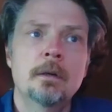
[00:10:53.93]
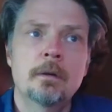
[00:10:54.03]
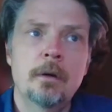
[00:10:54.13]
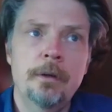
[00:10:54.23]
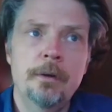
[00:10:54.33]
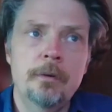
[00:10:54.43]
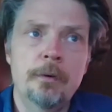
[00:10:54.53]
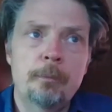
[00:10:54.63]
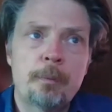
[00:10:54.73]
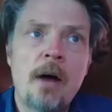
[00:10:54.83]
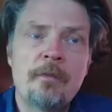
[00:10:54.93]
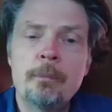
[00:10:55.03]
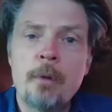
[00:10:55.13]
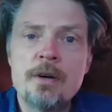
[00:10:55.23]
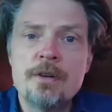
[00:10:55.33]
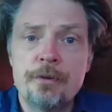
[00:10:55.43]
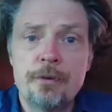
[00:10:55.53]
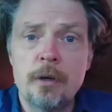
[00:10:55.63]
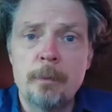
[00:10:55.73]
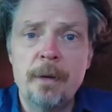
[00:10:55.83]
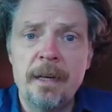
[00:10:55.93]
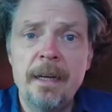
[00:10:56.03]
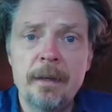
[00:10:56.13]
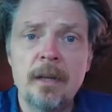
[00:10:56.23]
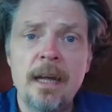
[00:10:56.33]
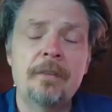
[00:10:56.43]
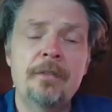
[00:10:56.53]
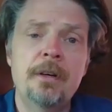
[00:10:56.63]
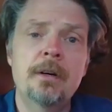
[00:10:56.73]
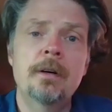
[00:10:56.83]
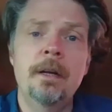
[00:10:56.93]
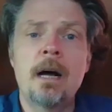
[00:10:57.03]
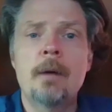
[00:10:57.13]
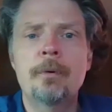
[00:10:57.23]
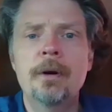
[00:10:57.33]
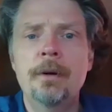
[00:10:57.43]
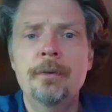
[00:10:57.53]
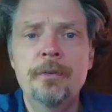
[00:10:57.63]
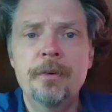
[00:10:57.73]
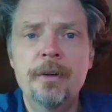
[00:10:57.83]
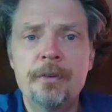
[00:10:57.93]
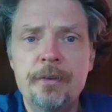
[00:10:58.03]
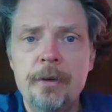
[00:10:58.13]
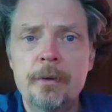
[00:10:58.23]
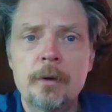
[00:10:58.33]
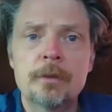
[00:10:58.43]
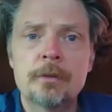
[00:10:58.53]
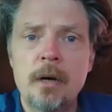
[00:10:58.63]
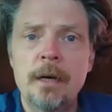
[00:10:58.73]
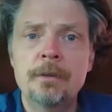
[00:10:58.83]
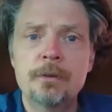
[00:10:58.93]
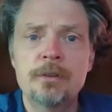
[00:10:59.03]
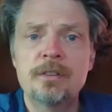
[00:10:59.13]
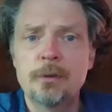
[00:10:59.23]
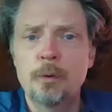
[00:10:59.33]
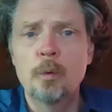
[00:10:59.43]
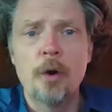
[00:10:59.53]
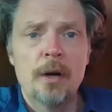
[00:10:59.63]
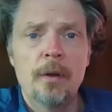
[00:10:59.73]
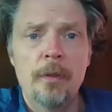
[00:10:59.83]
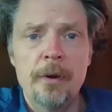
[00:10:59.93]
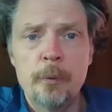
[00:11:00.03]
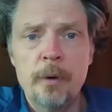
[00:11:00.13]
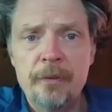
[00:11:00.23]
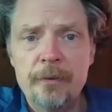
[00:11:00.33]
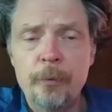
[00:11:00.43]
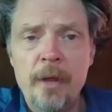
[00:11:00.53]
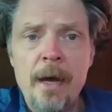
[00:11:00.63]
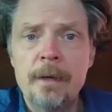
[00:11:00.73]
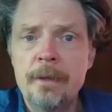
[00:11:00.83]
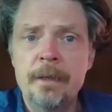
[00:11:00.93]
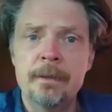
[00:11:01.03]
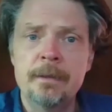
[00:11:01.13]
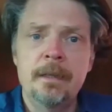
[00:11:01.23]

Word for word: Uh, you know, profit margins took a big hit last year, and operators this year are trying to still work their way through that and